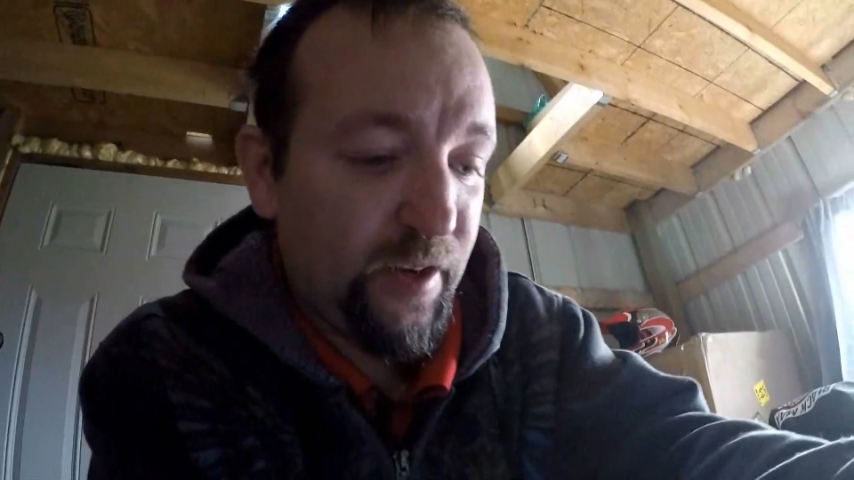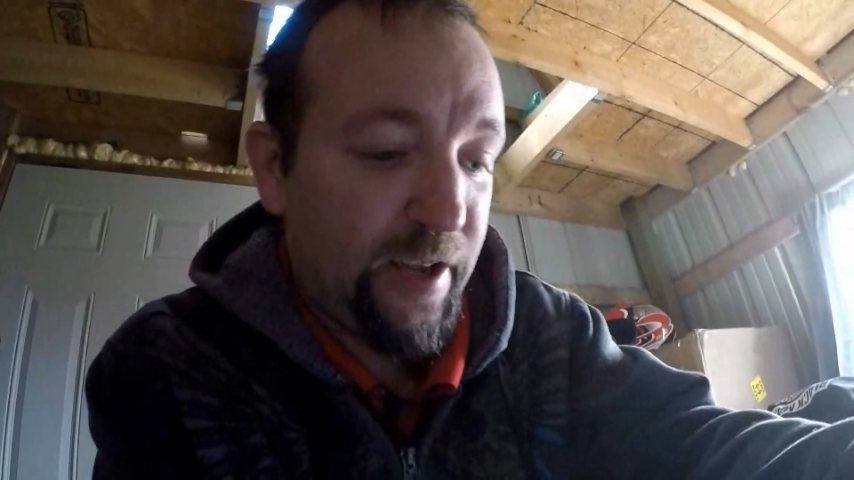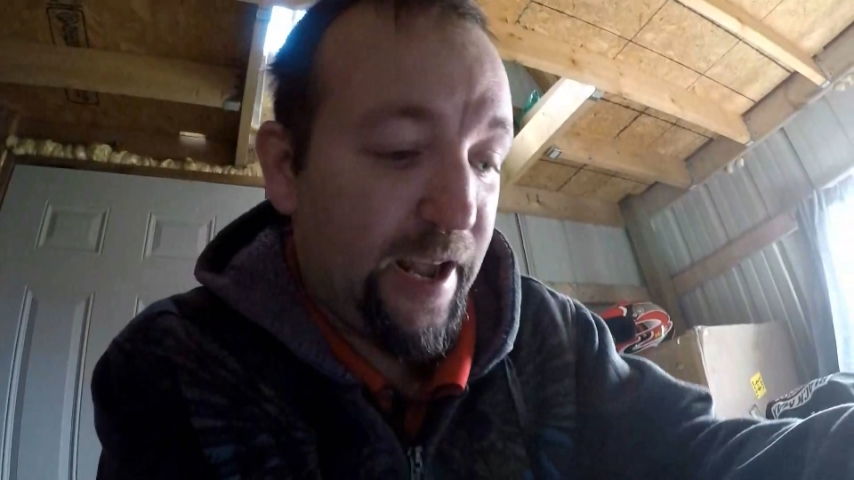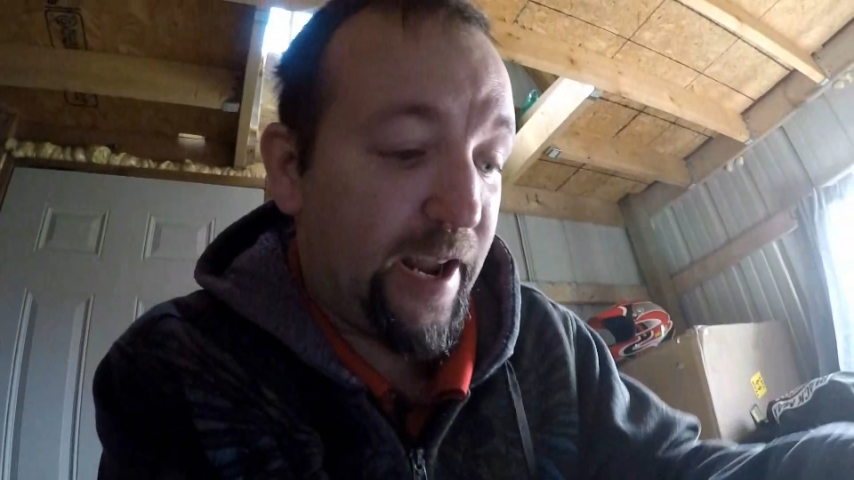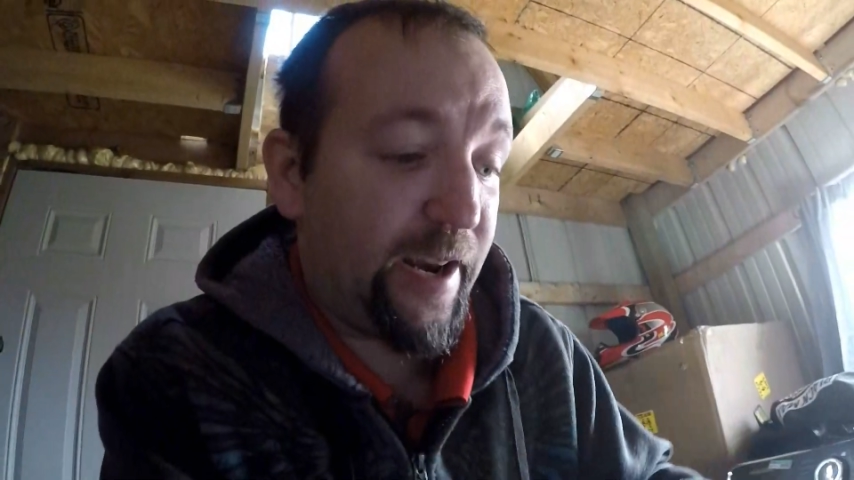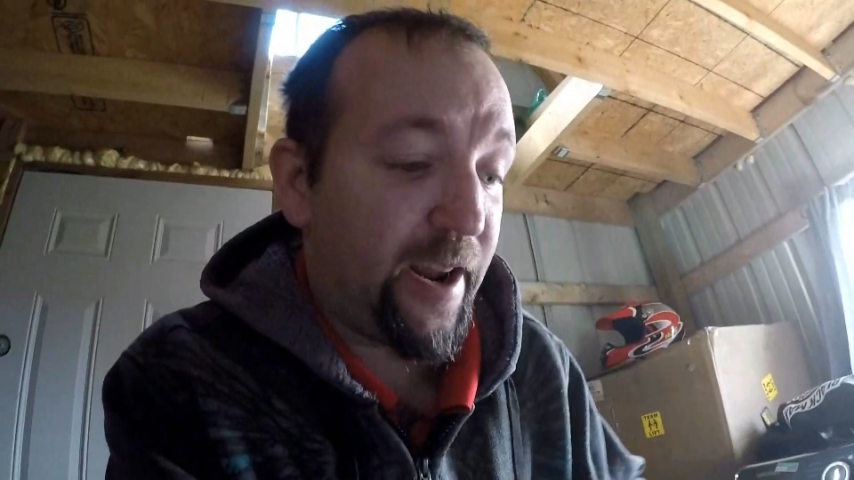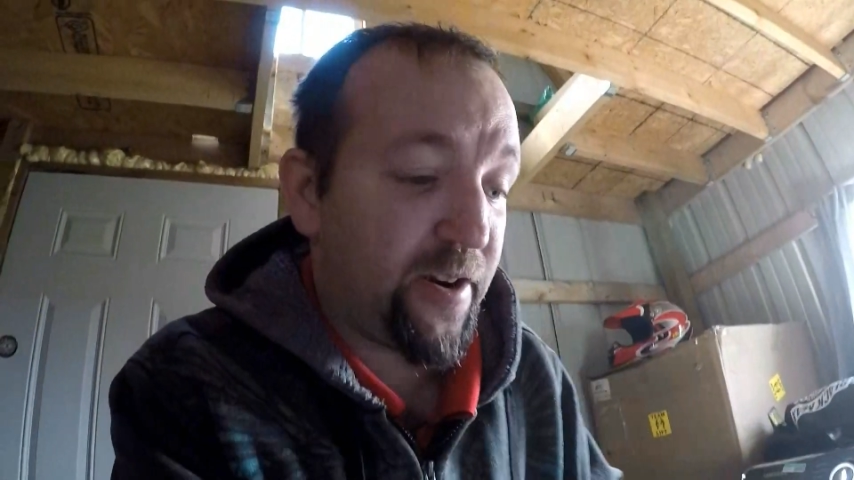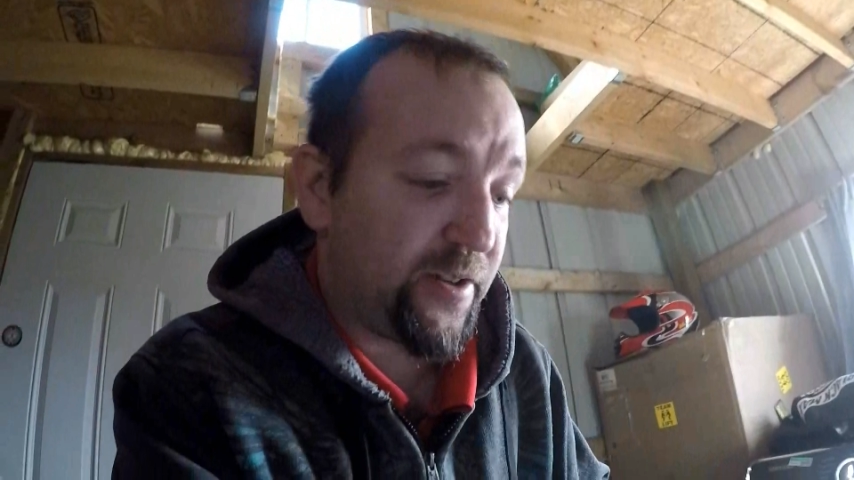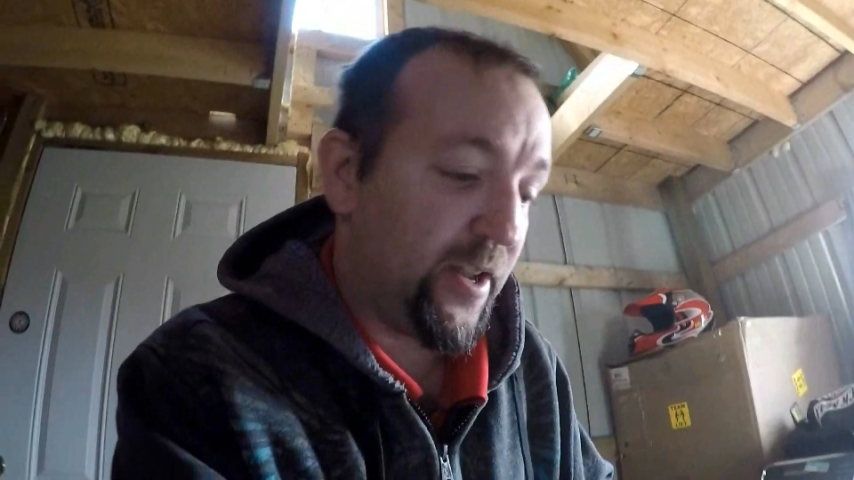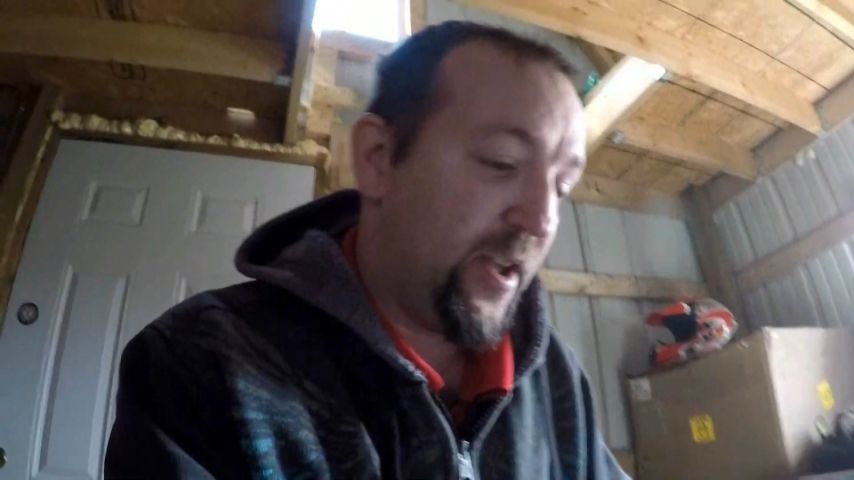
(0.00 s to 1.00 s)
And
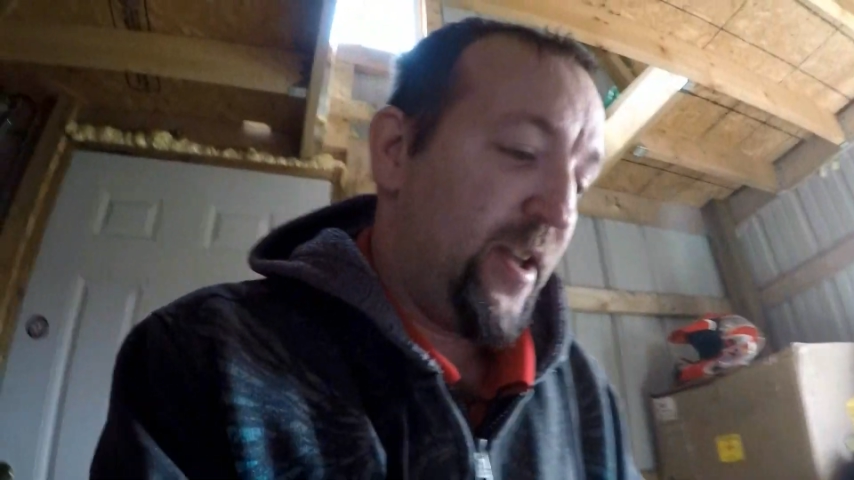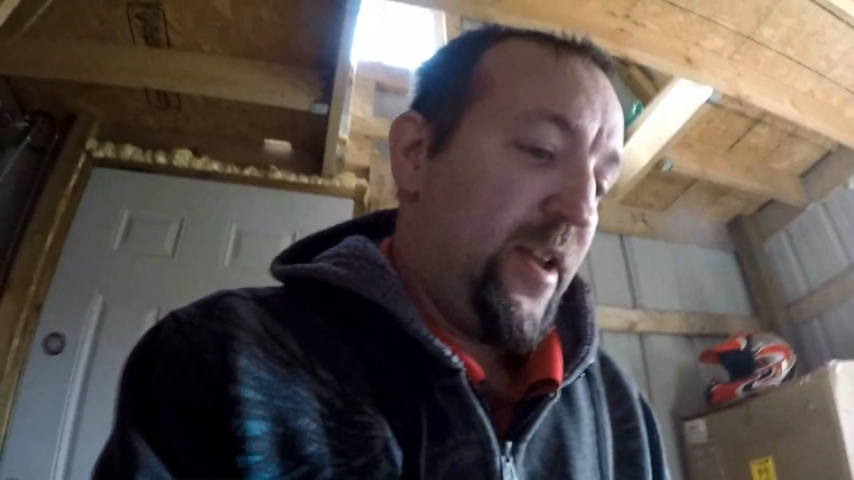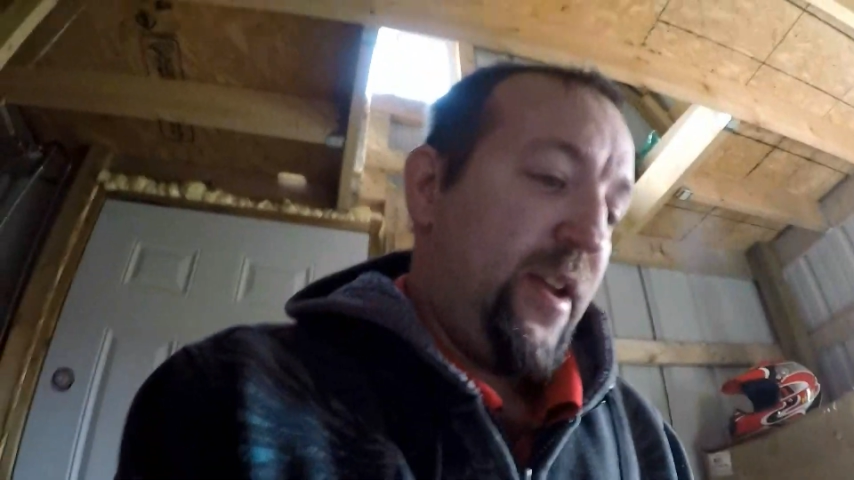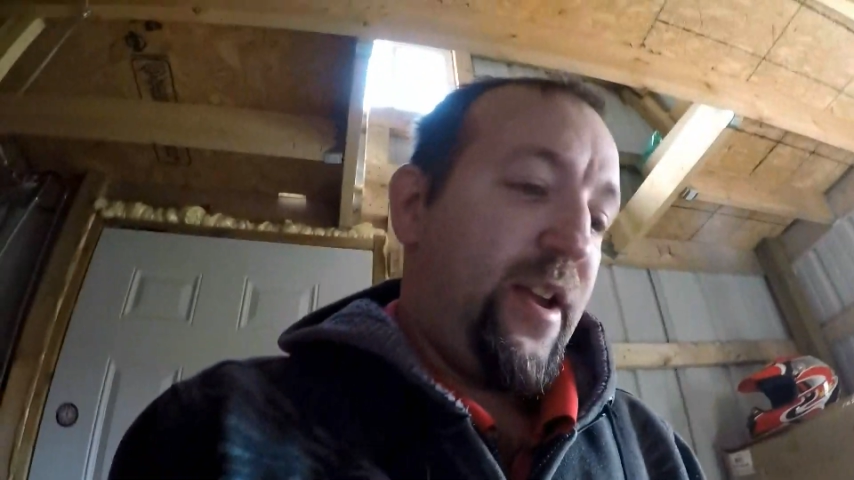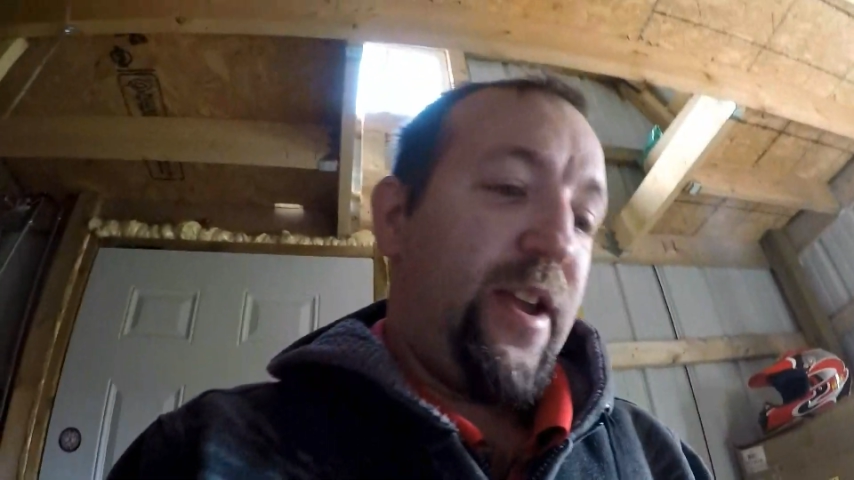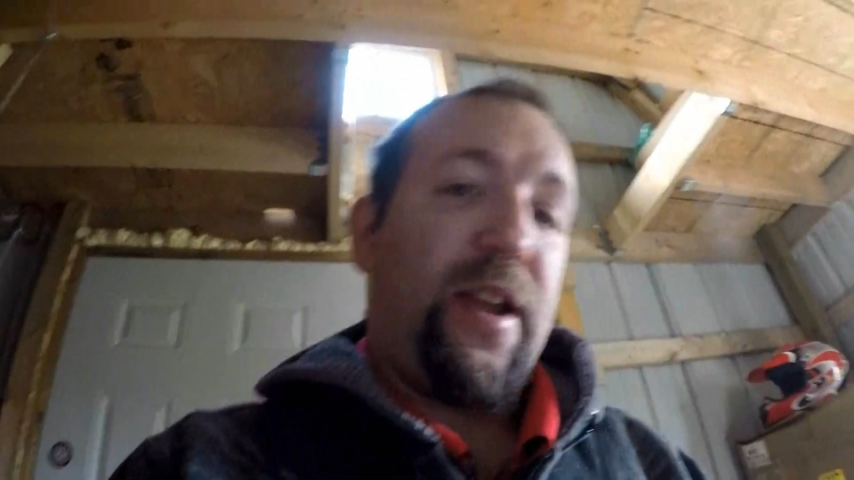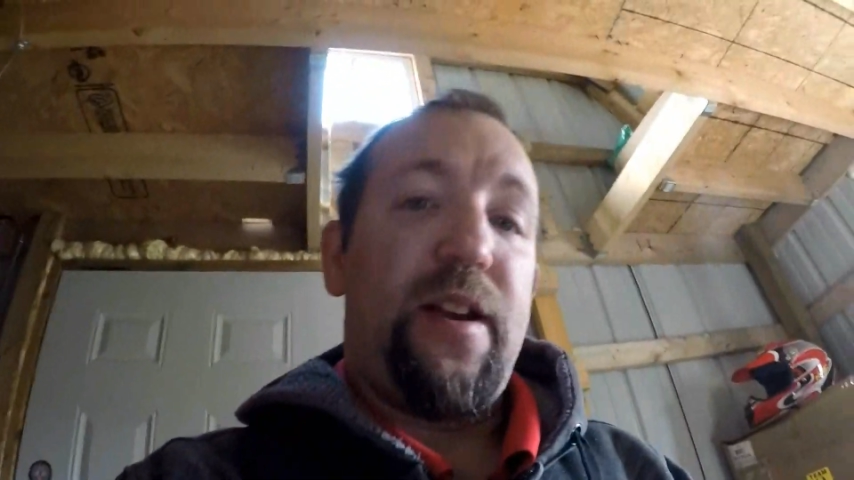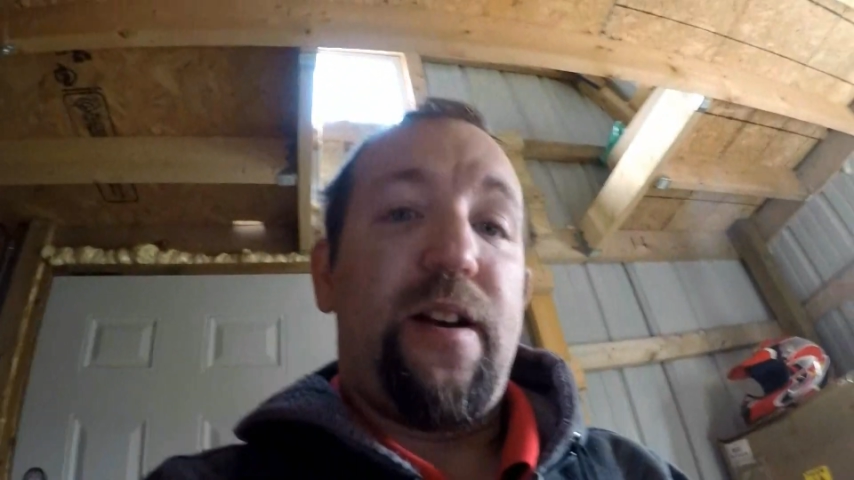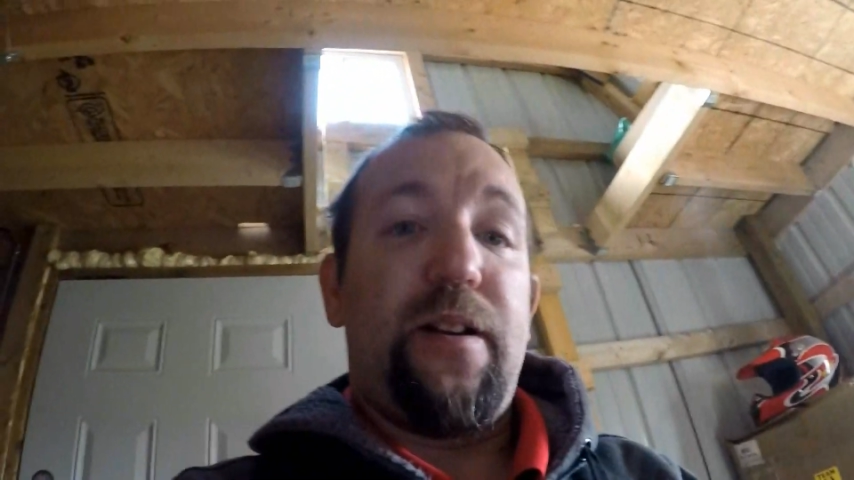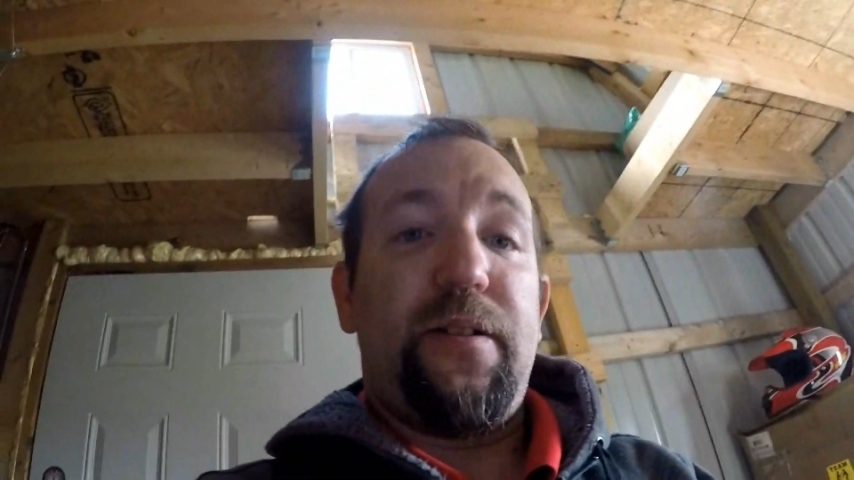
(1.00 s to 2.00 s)
here's
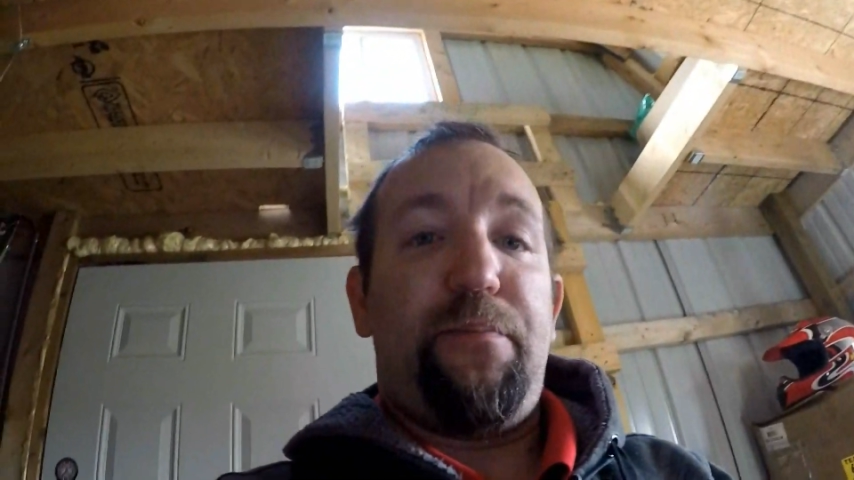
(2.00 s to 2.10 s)
a